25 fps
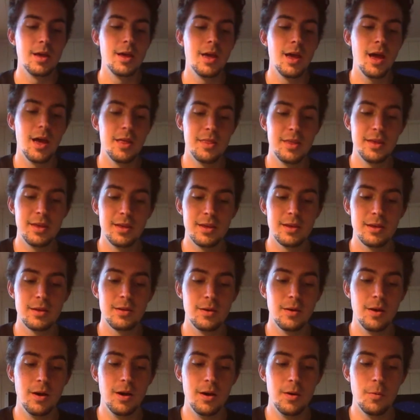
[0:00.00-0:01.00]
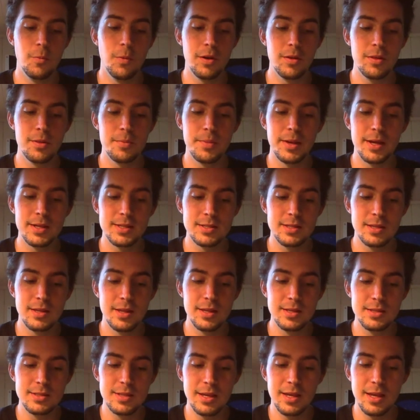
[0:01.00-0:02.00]
I think one of the best
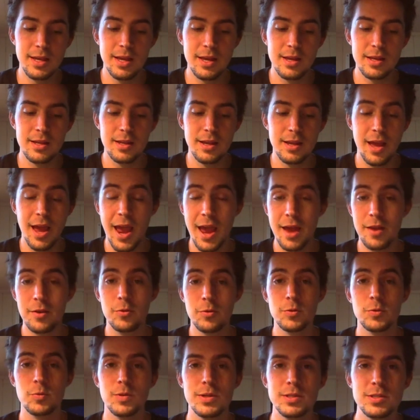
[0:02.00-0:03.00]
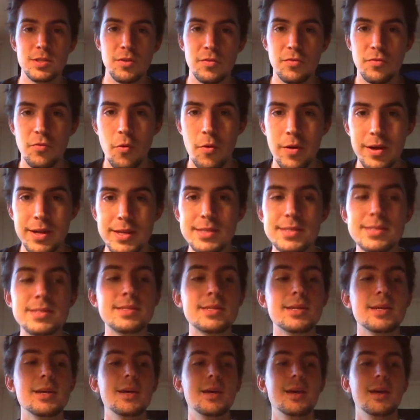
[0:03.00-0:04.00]
things that he handled was the voice.
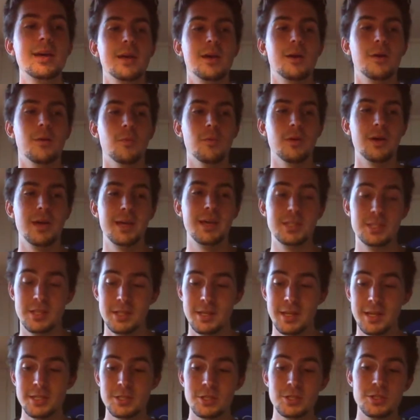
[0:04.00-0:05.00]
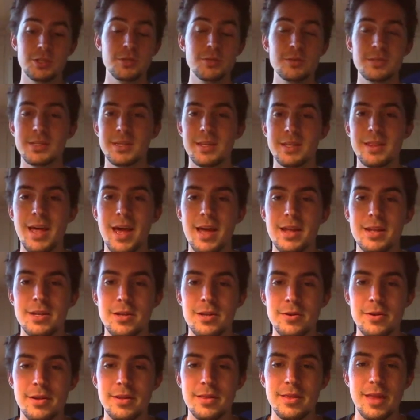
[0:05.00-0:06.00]
Introducing that
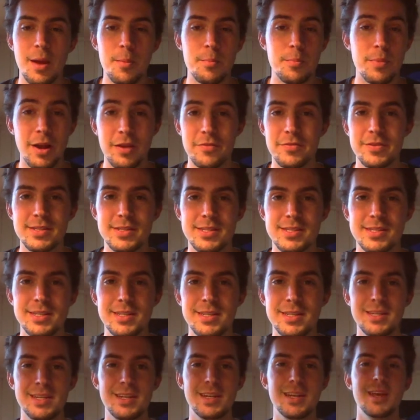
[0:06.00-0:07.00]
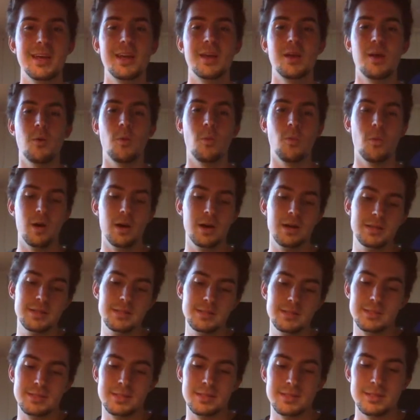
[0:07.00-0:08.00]
during that breakfast scene
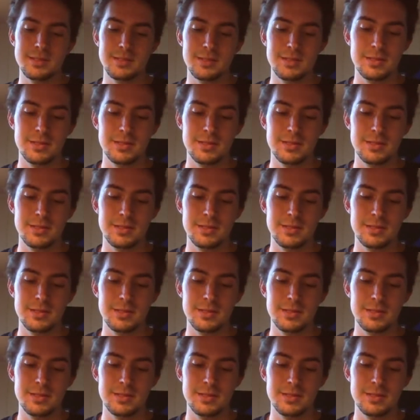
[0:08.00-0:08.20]
was